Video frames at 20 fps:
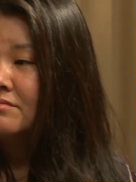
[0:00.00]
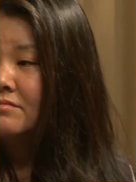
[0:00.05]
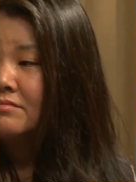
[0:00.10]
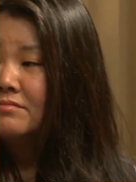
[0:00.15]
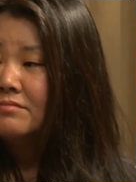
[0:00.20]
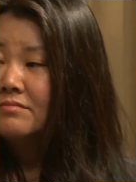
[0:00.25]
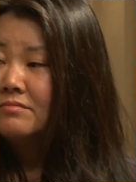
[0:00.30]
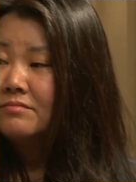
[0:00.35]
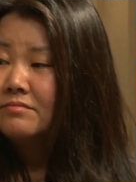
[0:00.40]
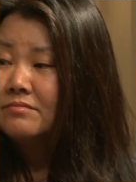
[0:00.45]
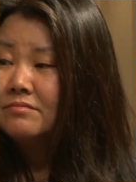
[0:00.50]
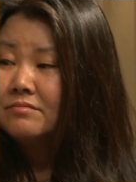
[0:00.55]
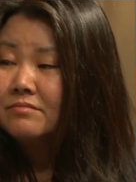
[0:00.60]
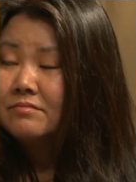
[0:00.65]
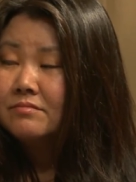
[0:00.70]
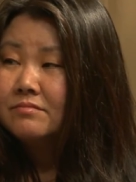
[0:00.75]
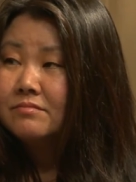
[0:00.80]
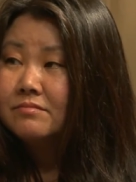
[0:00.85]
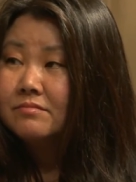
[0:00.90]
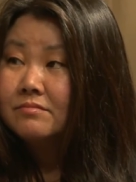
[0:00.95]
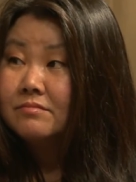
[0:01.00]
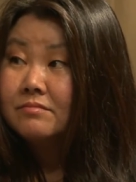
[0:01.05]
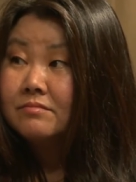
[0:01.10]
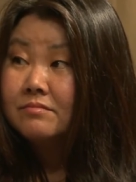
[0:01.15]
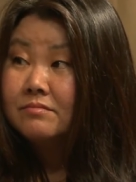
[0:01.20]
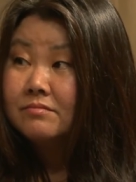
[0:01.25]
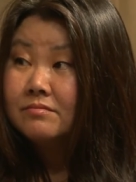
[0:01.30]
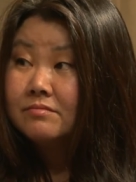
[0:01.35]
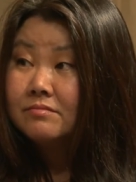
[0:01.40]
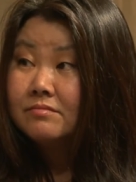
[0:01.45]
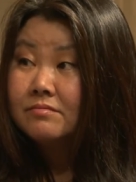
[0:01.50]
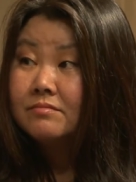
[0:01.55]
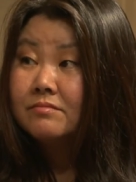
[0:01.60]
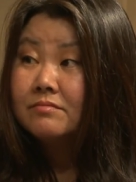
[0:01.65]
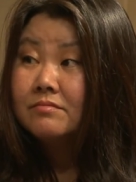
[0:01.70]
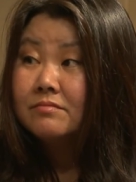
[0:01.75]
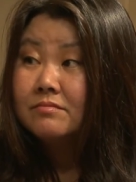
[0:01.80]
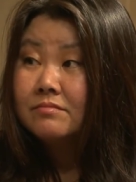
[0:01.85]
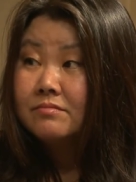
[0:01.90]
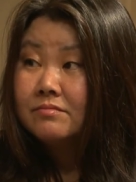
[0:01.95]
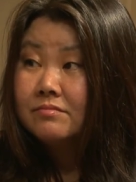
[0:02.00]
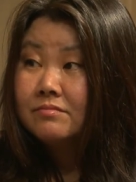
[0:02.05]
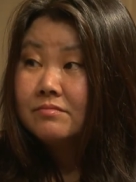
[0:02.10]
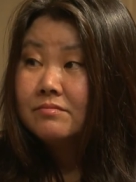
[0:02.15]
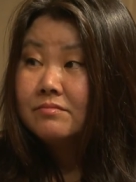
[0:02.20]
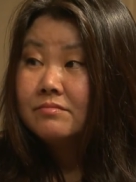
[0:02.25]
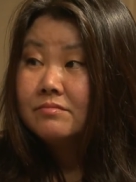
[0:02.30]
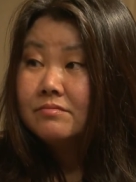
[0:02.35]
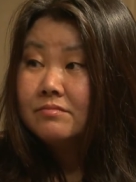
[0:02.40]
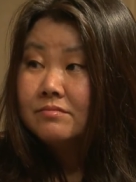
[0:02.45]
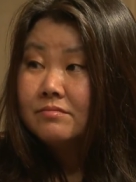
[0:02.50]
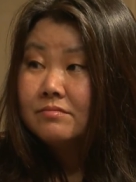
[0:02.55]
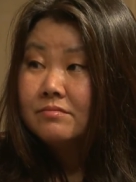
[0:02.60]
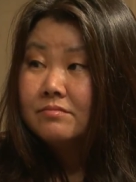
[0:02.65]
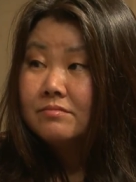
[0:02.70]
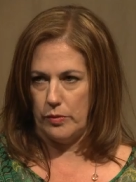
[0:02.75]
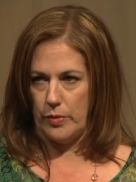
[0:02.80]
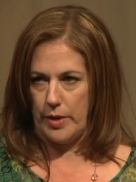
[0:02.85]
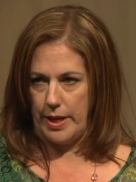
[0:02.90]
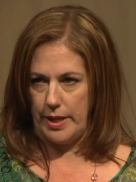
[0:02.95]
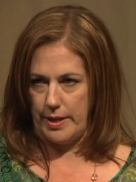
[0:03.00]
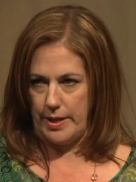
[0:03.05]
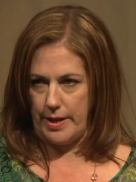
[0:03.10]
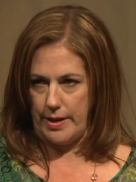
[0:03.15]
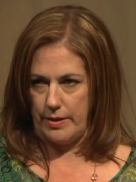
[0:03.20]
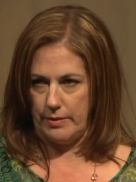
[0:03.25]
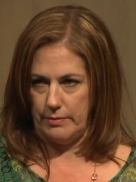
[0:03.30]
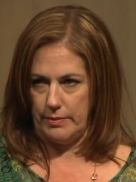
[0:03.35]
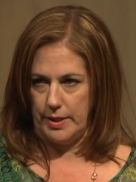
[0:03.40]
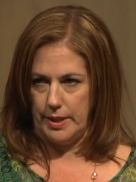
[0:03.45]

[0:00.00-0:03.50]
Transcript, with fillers: a really expedited way to figure out what's going on right now.